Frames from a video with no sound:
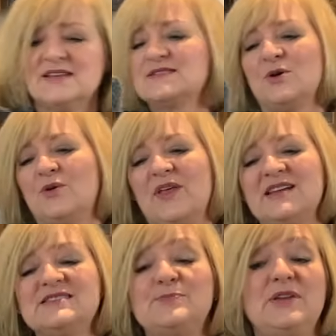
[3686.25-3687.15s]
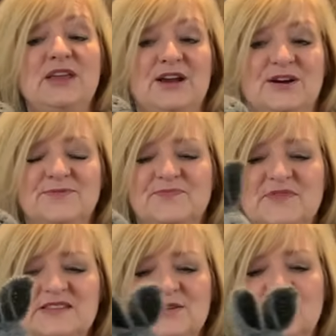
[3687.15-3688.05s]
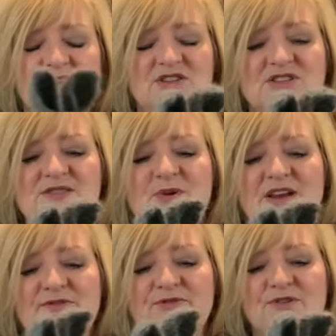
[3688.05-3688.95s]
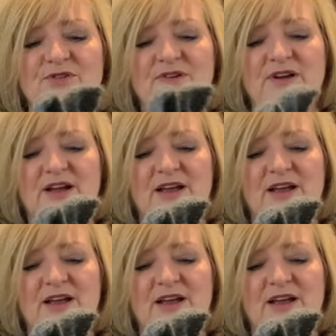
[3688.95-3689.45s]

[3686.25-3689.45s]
So that's Pierre. So he's just waiting for